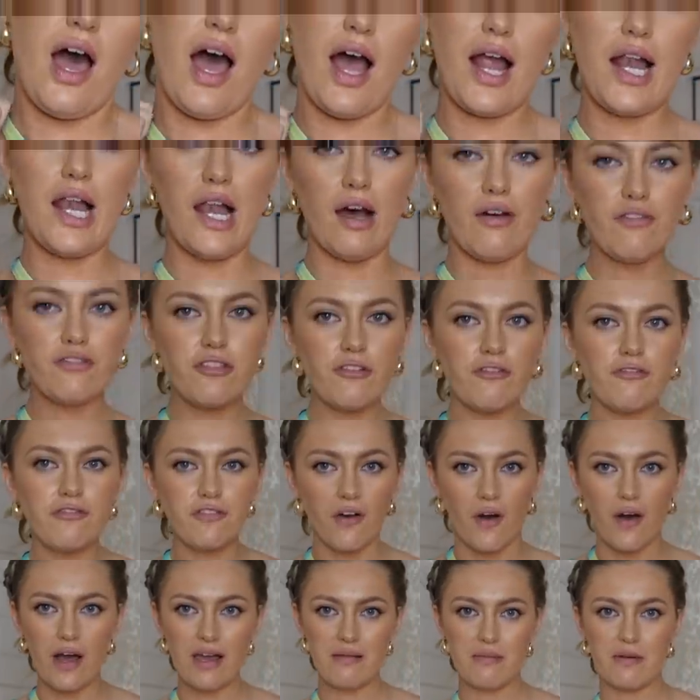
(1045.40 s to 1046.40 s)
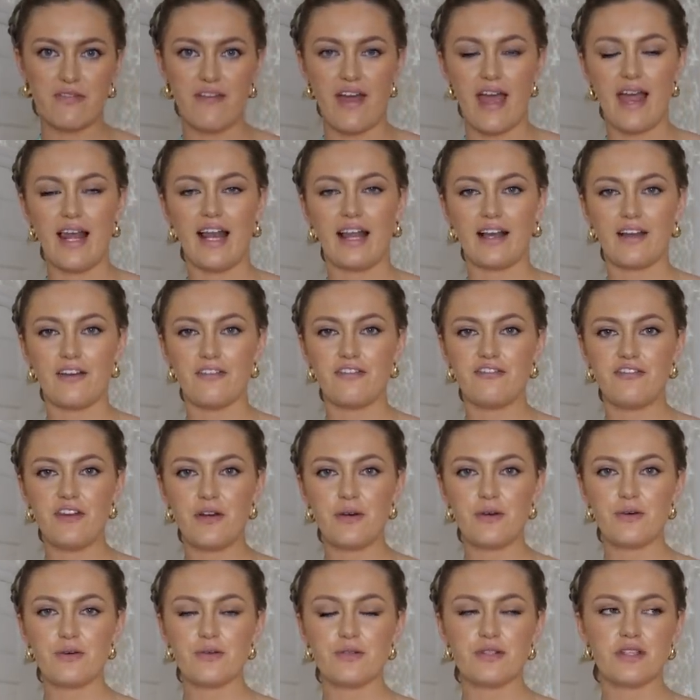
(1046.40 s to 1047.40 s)
I love the vibe of it. Like, it
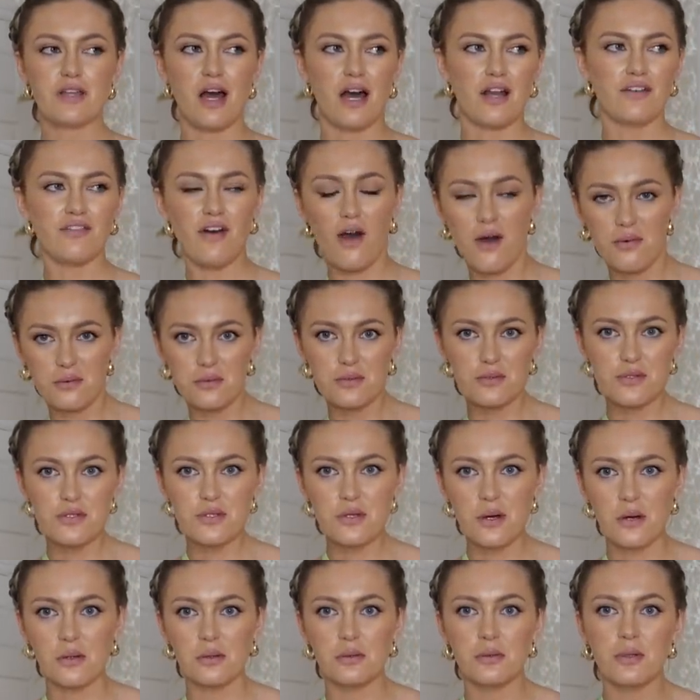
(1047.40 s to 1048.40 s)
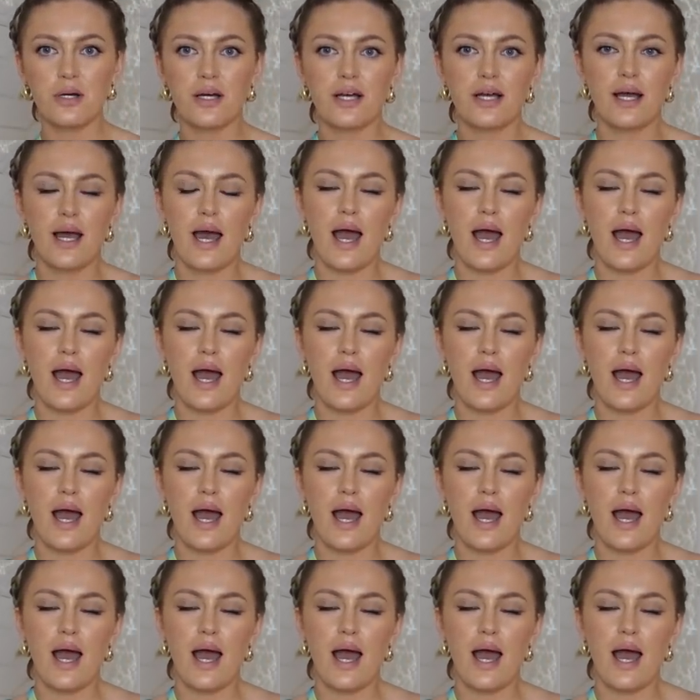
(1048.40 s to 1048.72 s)
feels kind of old school.